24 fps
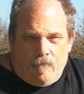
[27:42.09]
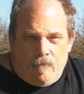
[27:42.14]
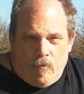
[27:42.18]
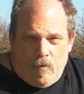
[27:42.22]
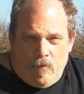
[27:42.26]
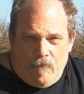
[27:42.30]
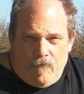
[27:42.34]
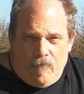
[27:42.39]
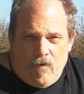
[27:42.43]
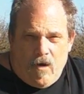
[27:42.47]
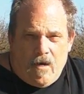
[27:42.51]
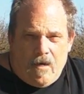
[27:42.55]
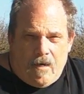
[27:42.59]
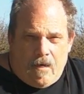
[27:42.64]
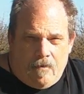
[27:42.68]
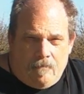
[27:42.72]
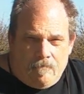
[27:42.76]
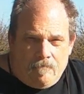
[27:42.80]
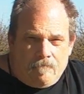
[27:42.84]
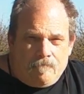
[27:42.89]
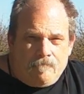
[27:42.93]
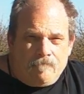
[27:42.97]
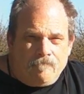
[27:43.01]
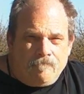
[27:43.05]
or Friday.
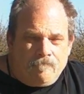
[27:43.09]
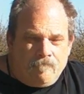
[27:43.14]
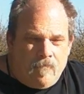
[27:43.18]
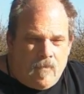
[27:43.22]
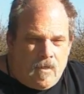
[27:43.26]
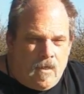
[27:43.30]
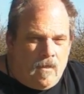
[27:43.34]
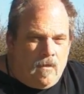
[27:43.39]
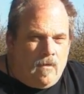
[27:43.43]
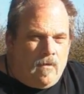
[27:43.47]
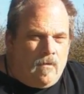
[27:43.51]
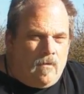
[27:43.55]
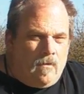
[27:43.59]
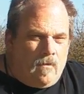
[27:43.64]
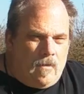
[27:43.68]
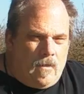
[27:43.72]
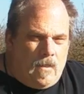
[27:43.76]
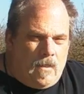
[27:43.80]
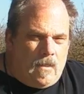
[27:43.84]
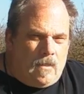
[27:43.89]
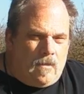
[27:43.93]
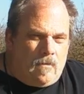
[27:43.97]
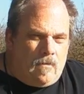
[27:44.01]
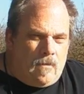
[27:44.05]
And
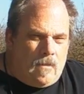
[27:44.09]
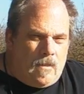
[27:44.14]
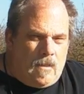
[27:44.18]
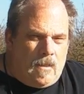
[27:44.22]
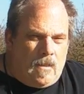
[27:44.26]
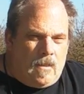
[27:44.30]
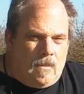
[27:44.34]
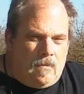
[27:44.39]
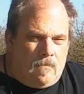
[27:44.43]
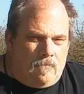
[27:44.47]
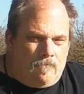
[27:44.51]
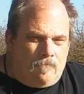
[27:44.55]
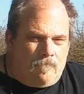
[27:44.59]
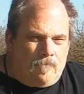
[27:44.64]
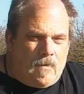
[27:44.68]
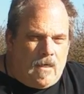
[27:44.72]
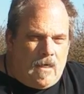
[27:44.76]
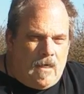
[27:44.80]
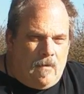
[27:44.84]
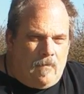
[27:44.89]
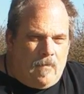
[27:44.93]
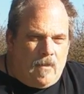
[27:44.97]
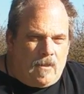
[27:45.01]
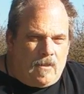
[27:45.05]

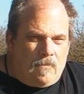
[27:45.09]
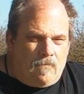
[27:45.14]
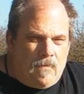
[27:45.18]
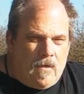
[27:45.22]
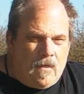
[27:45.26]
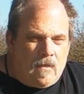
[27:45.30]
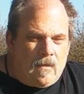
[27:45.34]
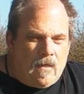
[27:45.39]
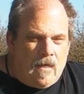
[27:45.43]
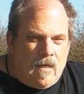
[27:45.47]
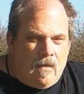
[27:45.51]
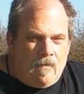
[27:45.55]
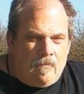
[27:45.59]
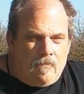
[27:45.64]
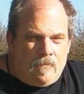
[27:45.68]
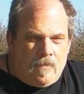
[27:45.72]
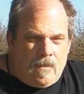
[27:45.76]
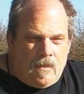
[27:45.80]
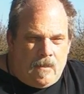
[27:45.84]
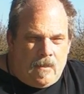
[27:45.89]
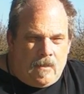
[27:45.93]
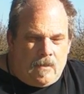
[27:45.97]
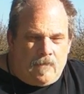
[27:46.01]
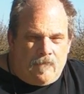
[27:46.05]
I expect that,
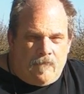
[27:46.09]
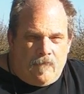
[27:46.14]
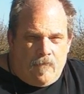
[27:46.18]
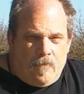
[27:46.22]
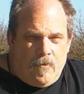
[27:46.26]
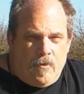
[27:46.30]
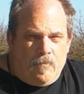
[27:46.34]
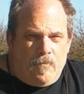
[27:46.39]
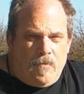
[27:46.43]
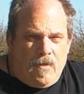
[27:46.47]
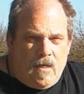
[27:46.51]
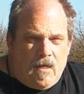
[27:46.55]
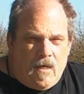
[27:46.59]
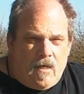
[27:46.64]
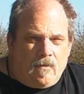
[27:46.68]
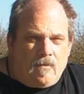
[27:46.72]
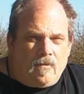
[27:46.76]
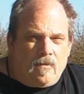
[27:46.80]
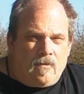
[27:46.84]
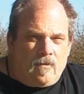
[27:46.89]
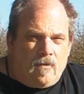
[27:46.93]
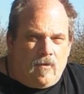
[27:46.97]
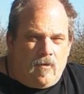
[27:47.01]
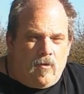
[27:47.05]
and it's from UPS,
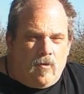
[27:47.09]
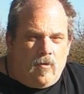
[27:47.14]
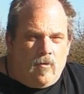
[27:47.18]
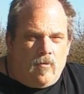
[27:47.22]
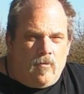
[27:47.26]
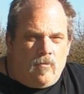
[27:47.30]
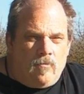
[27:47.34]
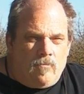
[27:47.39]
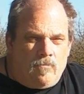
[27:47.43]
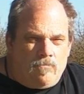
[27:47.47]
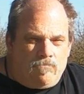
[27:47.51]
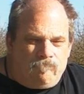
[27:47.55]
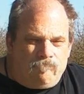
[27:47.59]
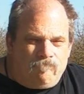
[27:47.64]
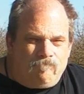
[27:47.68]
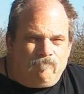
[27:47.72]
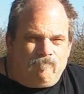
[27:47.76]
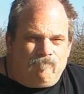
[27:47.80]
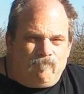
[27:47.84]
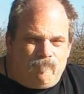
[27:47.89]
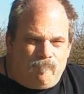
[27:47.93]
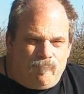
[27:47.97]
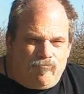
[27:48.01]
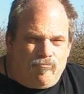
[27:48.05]
so
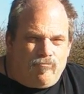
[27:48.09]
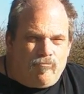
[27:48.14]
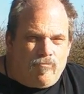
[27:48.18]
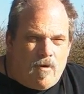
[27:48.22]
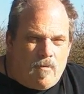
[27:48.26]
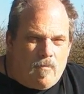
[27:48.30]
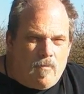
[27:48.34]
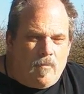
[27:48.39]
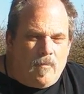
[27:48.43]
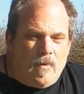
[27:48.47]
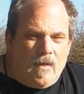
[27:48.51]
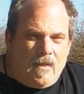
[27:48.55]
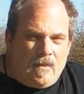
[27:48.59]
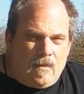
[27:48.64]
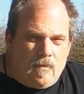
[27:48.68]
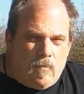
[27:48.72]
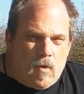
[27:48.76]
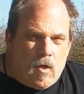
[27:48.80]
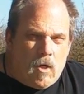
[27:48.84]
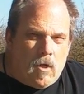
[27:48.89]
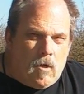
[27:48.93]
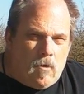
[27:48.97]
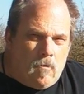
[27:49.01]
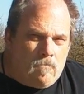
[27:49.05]
probably
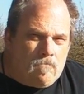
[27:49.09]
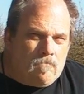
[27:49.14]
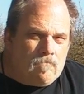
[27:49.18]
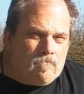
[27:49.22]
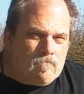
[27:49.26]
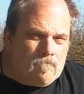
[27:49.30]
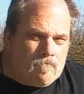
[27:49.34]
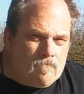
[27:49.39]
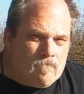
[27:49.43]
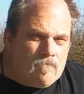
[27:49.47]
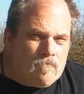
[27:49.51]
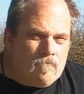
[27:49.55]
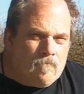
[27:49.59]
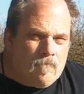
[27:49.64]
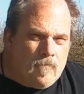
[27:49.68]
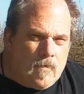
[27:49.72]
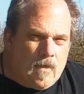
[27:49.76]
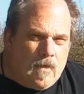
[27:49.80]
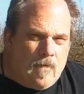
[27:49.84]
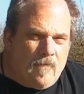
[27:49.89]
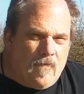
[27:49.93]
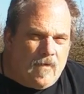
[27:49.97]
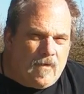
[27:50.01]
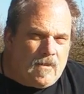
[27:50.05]
tomorrow.
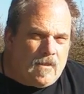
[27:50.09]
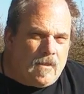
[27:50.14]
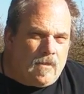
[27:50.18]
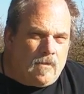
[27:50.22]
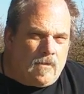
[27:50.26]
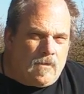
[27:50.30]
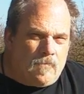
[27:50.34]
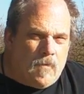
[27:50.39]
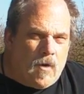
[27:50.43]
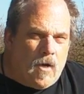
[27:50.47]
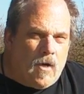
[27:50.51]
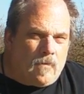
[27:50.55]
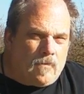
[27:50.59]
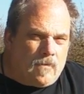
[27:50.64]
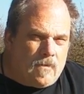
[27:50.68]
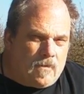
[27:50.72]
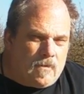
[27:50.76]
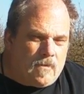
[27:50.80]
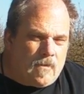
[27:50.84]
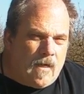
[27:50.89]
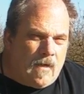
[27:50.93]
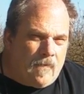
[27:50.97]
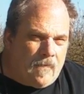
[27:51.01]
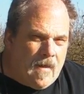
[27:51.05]
If it's in Sparks,
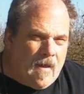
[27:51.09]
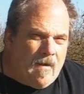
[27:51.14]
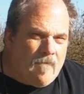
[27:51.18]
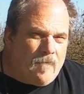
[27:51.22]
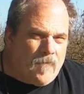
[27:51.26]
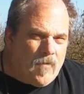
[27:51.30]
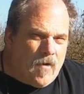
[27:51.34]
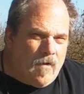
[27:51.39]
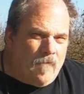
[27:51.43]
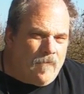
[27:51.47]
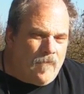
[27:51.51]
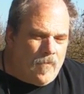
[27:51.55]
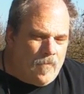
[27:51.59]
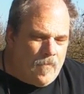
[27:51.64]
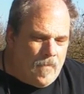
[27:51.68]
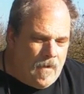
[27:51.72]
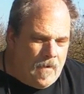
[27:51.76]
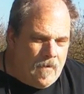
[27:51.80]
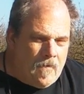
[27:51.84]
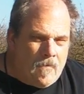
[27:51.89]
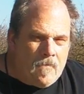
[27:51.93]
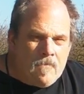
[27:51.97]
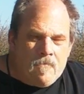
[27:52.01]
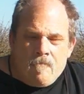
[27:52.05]
it's not that far from
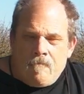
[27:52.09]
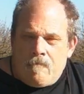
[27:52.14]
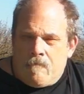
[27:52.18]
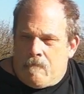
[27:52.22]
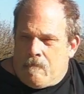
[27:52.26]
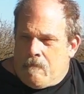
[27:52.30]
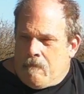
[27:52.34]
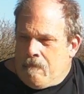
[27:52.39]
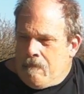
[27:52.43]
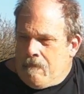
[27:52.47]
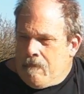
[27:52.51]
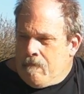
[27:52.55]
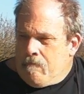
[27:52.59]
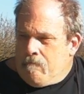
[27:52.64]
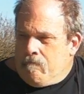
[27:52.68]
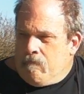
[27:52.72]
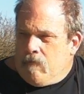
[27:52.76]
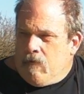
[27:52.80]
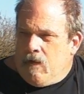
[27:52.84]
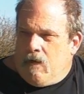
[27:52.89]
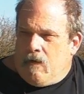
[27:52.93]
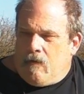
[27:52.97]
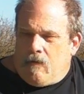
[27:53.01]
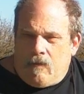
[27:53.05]
here,
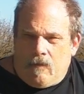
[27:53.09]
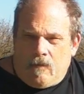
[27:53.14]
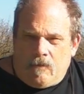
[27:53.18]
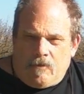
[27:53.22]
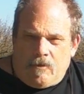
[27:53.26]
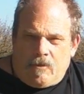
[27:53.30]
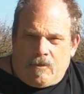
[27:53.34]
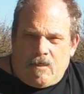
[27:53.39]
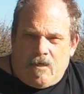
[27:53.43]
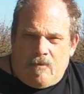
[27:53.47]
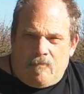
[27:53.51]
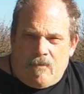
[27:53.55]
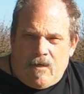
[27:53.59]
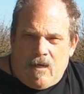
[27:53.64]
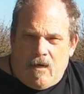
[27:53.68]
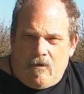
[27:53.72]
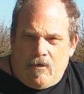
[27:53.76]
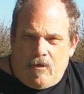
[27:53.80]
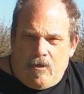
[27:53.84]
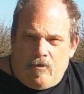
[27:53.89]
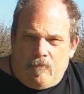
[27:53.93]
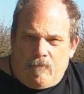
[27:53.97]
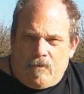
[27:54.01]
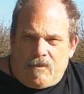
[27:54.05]
and it'll just come down
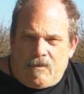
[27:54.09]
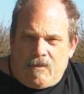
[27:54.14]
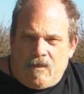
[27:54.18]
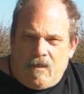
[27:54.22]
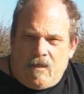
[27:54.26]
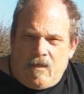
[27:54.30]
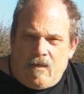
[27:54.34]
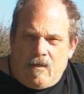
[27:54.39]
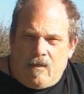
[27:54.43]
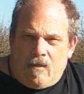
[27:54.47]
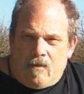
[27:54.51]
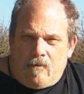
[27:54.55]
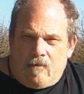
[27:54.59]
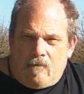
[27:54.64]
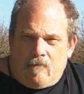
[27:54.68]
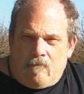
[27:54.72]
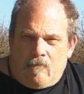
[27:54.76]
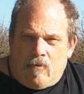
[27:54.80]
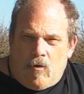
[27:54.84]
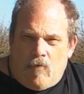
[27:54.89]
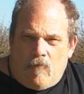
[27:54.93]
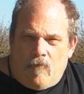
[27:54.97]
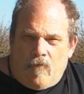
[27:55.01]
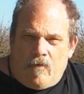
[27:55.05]
to Yuba City and
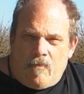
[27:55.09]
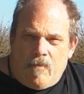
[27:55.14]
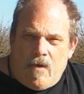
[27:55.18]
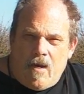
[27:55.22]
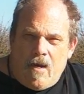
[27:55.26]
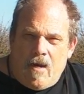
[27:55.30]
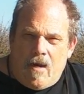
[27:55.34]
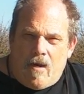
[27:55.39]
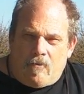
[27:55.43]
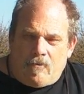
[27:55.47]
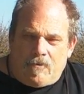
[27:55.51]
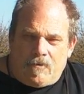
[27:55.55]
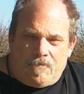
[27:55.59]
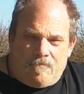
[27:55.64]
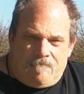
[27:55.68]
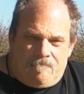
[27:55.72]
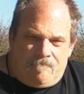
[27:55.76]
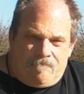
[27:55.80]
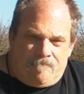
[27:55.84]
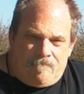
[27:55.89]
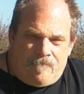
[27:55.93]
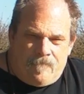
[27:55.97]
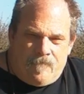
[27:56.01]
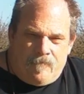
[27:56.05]
over to my house,
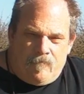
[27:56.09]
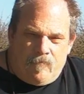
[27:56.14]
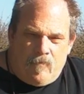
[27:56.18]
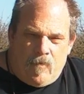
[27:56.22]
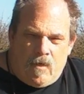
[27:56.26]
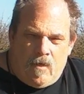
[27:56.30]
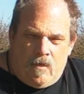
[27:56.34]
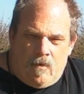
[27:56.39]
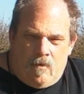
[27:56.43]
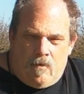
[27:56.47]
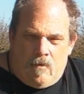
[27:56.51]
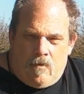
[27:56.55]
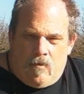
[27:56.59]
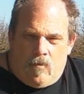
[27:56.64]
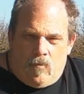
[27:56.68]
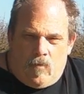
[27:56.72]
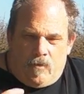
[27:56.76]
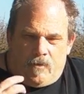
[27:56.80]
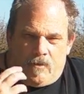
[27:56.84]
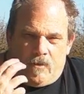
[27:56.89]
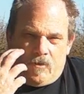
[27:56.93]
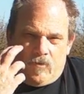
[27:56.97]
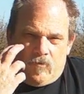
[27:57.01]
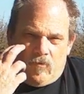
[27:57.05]

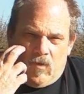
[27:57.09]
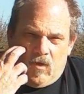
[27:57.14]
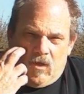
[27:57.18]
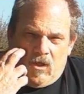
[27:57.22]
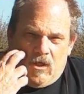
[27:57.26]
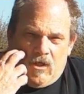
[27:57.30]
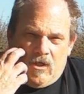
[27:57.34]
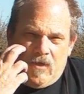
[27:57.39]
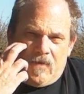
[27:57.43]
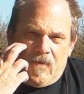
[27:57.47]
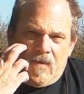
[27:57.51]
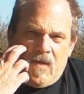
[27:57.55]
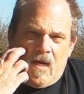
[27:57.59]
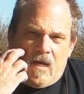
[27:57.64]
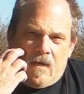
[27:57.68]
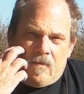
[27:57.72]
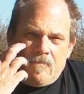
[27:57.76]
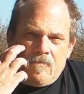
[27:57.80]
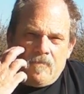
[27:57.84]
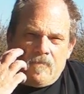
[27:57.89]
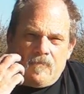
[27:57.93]
which is a really good thing.